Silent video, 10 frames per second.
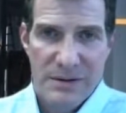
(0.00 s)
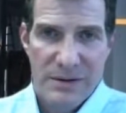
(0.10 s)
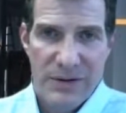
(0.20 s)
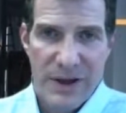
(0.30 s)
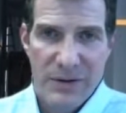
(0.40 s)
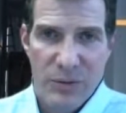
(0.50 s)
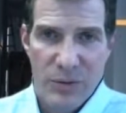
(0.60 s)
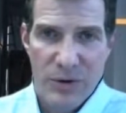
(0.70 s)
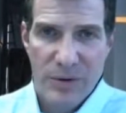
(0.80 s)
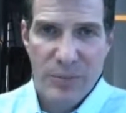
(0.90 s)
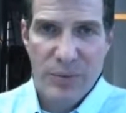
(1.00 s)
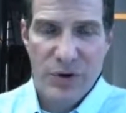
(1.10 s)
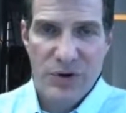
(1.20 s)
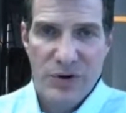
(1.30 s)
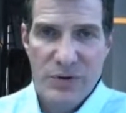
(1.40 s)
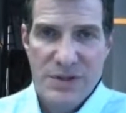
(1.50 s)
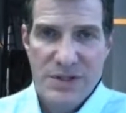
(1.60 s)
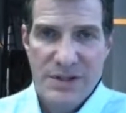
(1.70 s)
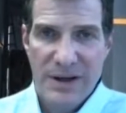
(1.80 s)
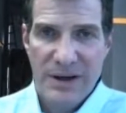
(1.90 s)
that were
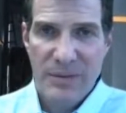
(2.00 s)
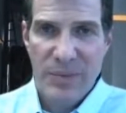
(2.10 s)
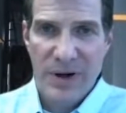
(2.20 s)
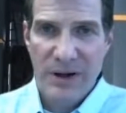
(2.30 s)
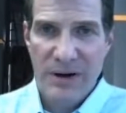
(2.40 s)
produced by